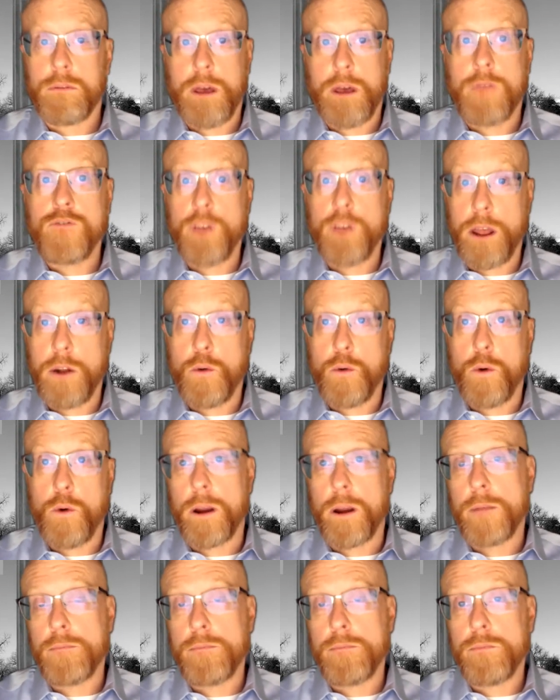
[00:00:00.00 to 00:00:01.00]
of
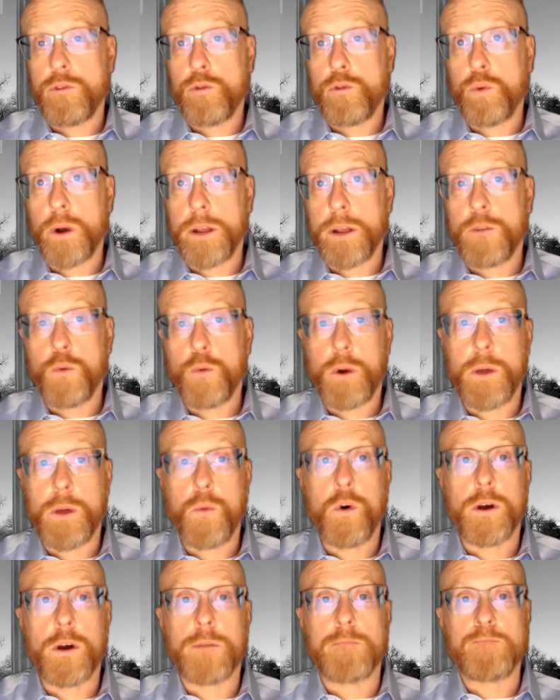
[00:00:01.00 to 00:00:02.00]
January, 2021.